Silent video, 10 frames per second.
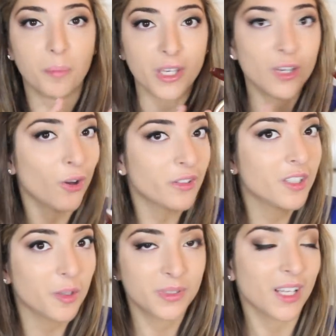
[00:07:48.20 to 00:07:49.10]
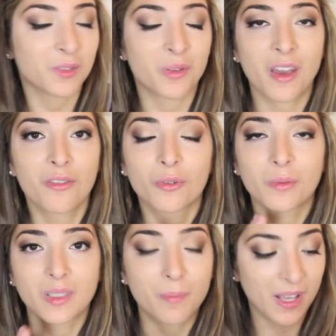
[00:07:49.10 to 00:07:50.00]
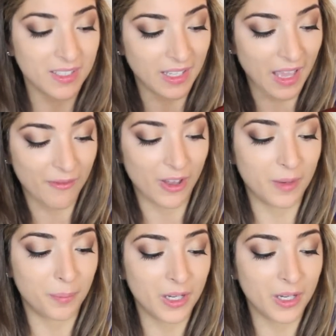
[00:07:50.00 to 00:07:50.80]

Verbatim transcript: beyond obsessed with it. I thought it was the best thing ever,